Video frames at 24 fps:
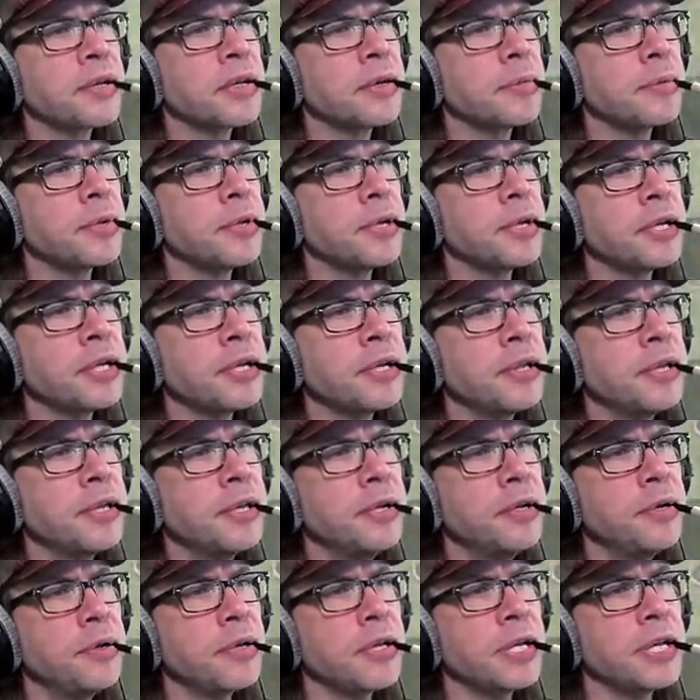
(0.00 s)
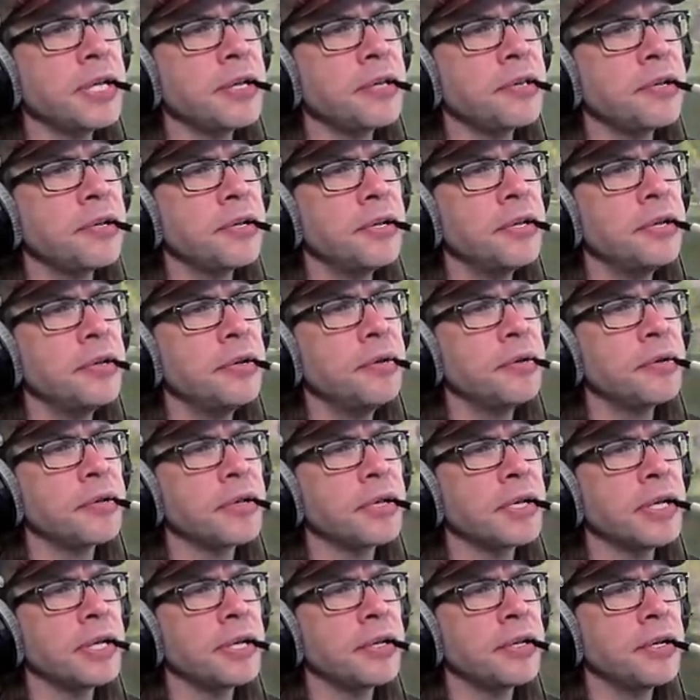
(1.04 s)
I'm Lucky Lou. Lots of dudes.
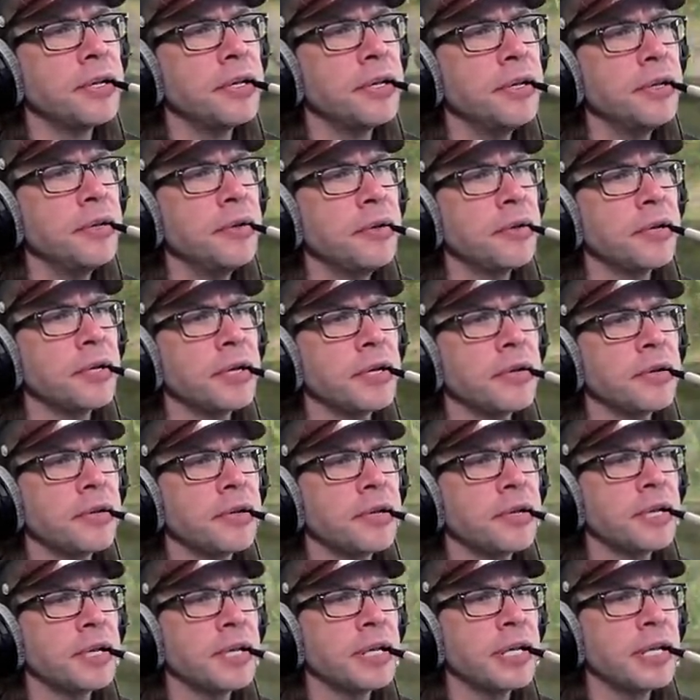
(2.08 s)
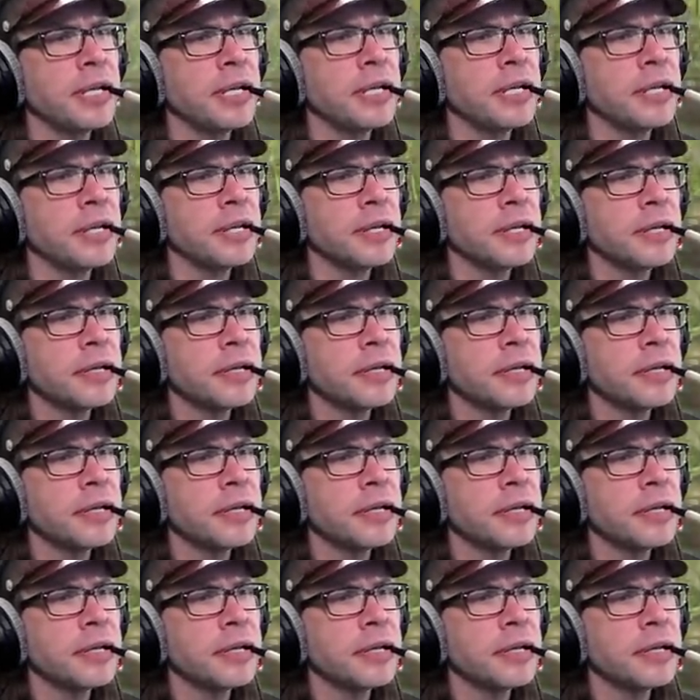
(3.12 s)
Lots of dudes. There's a tank.